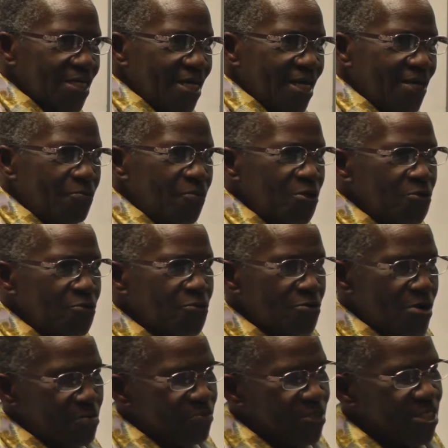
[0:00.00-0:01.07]
And when you go
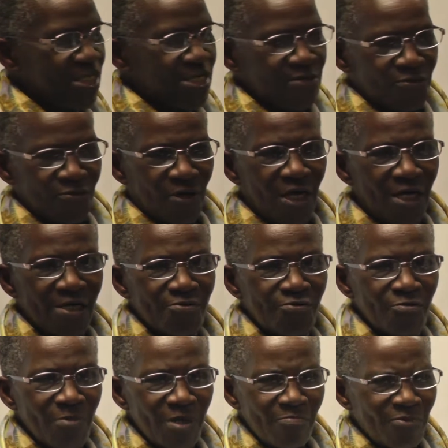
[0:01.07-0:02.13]
upstairs, you can't
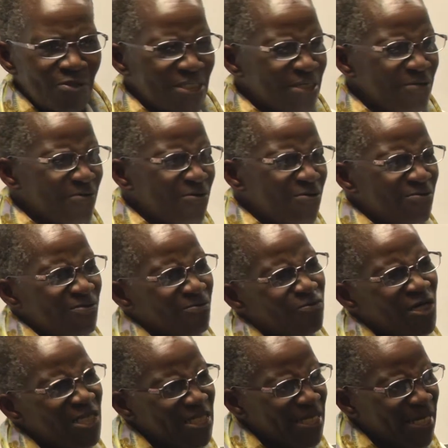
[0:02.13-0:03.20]
remember. You say, oh,
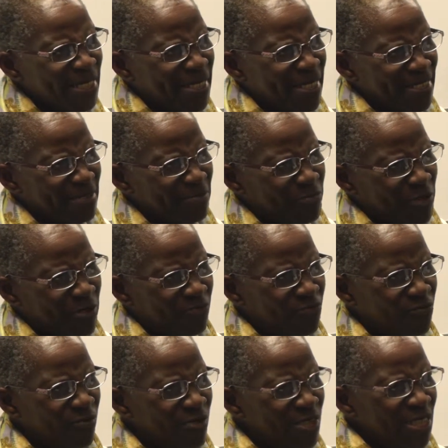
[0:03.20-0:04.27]
what did I get up here
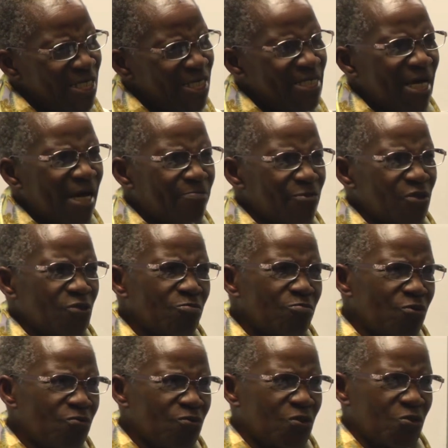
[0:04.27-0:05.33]
for? It happens to
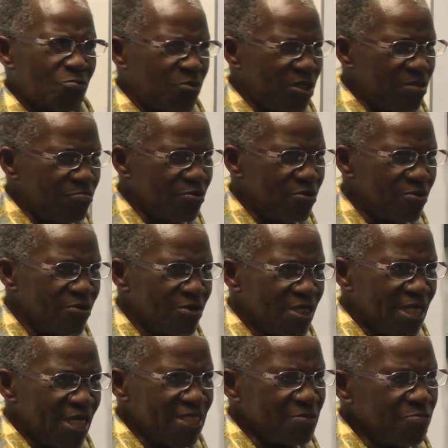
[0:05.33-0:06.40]
most people,
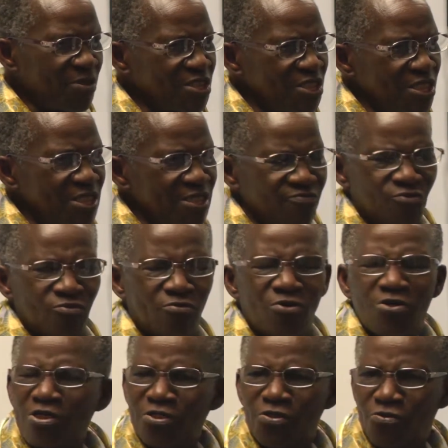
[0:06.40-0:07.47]
especially if
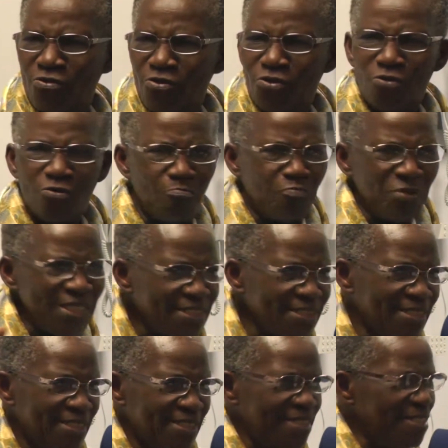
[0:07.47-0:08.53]
you're
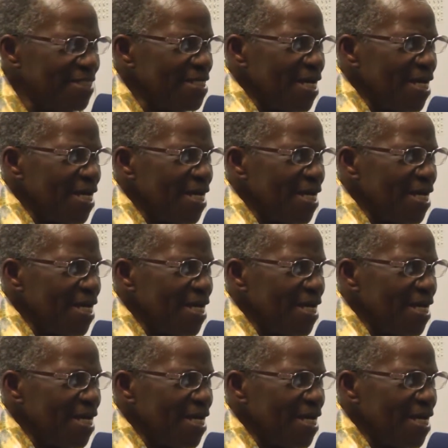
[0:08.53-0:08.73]
busy